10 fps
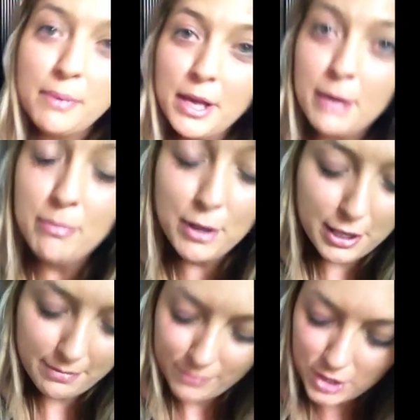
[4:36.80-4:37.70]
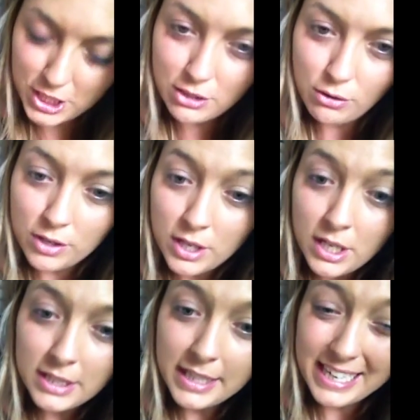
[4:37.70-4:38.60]
baby. She's
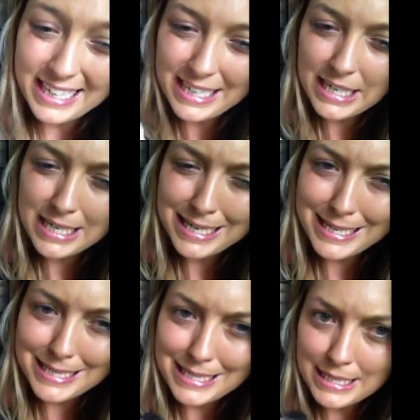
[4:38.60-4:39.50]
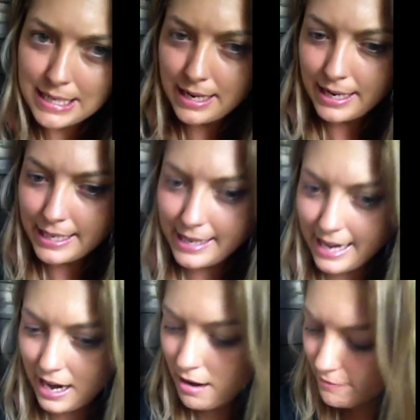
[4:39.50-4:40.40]
like nine and a
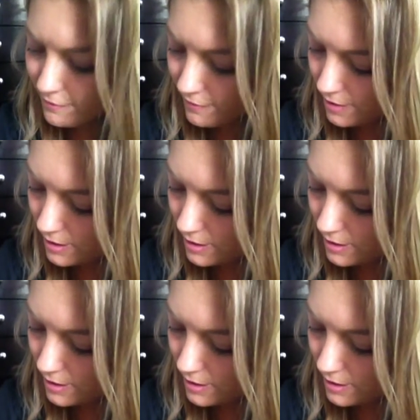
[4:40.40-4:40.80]
half.